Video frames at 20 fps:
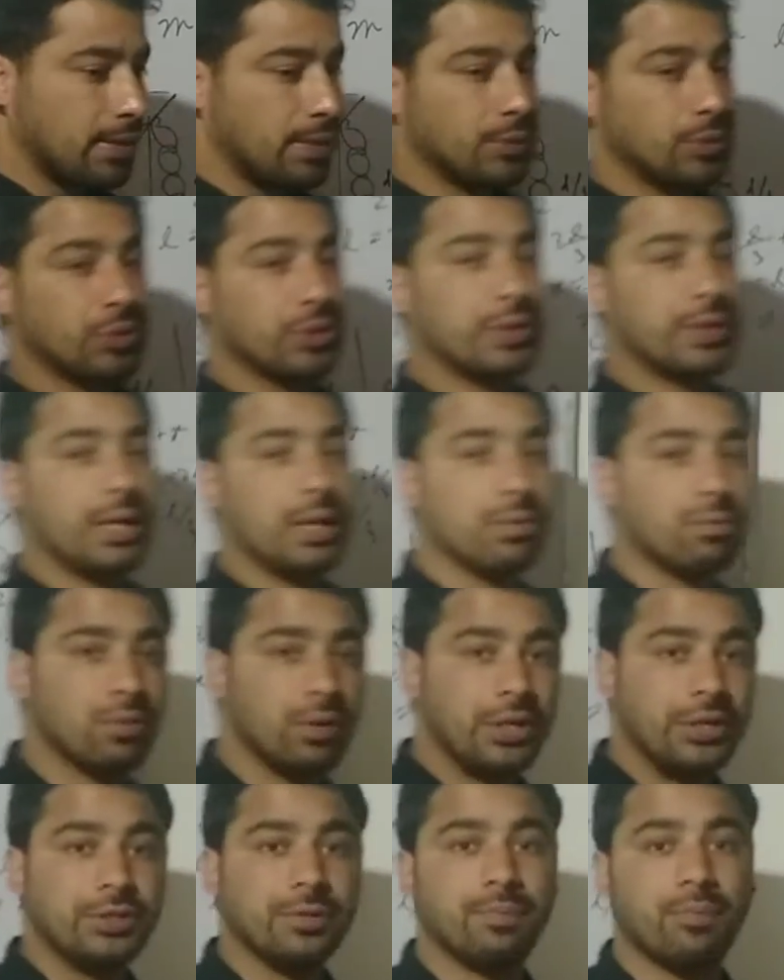in order to
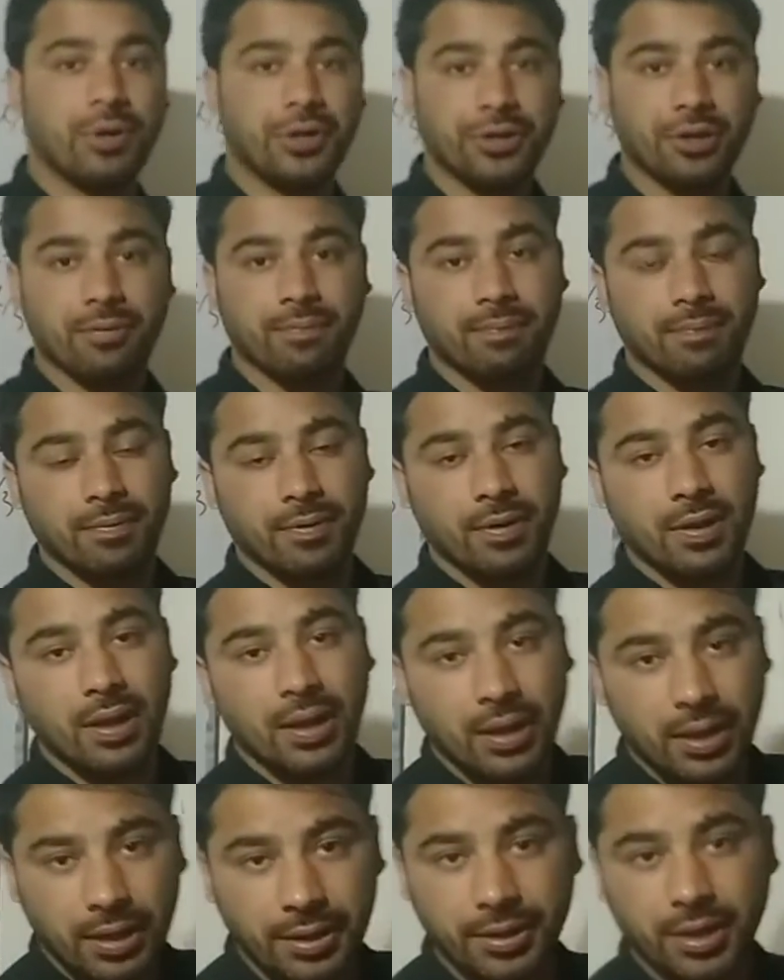calculate the point of,
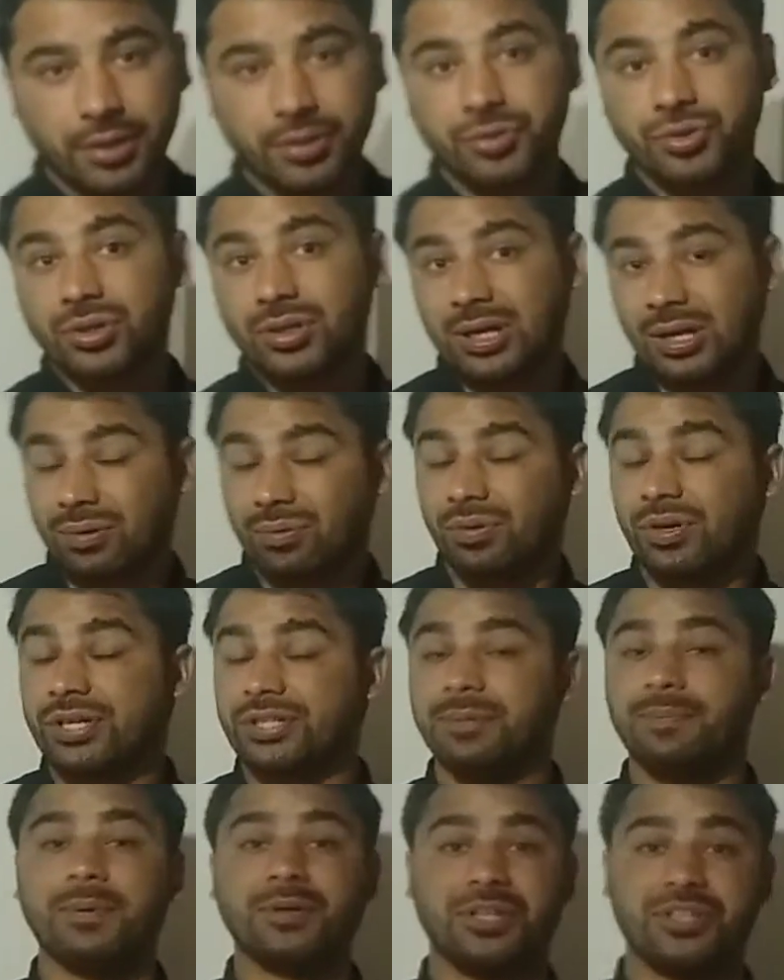in order to
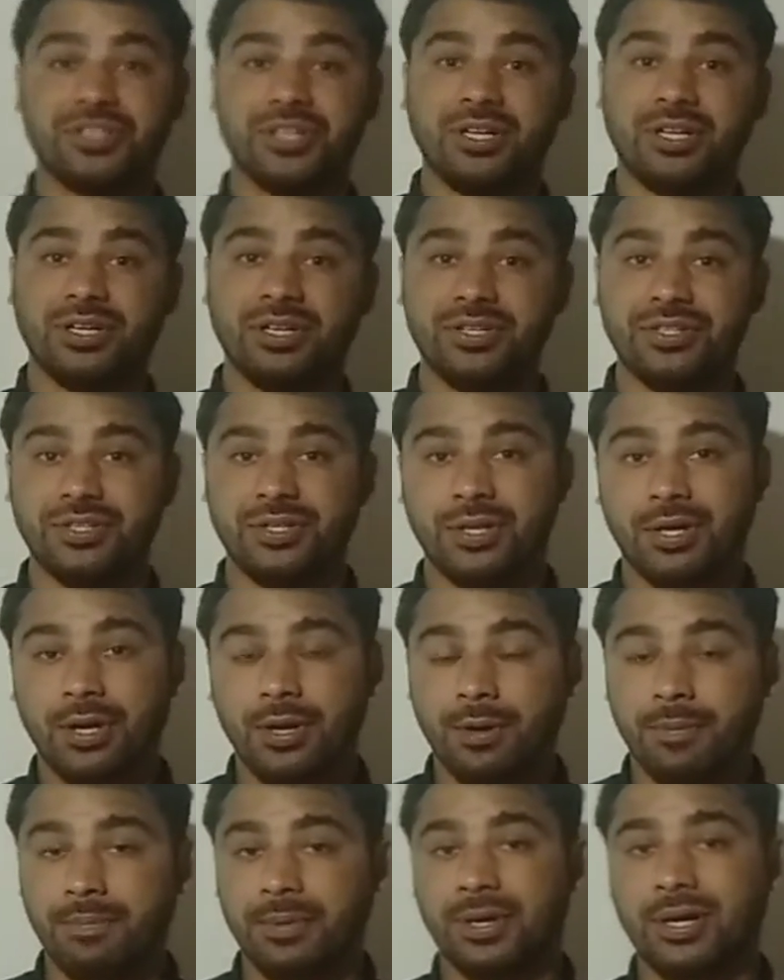calculate the potential energy,
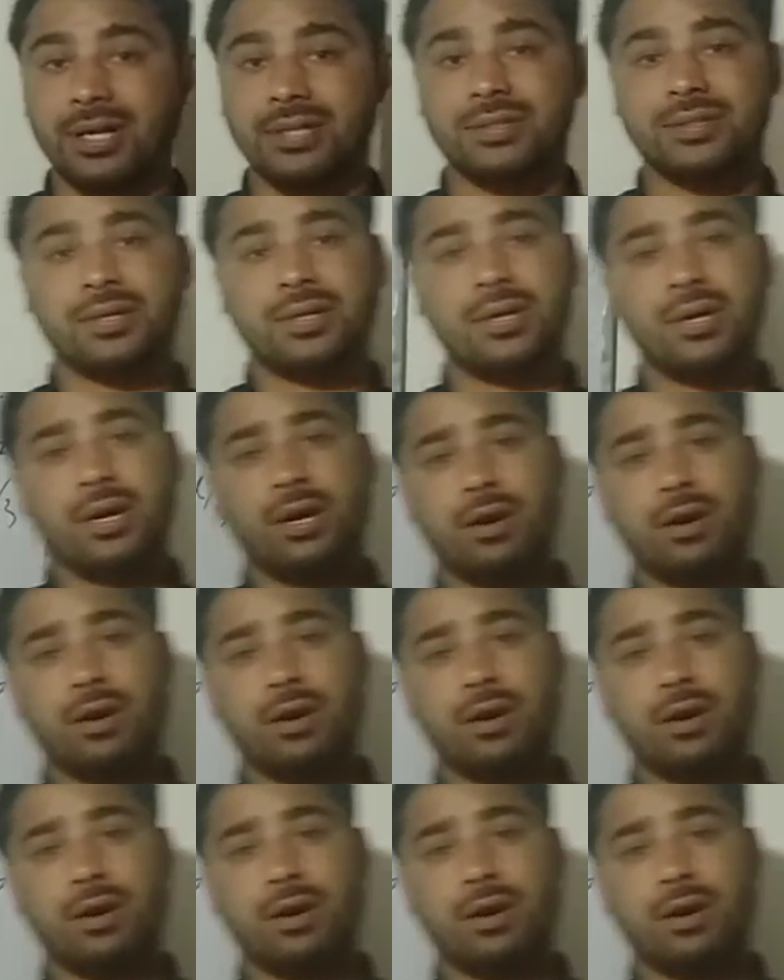because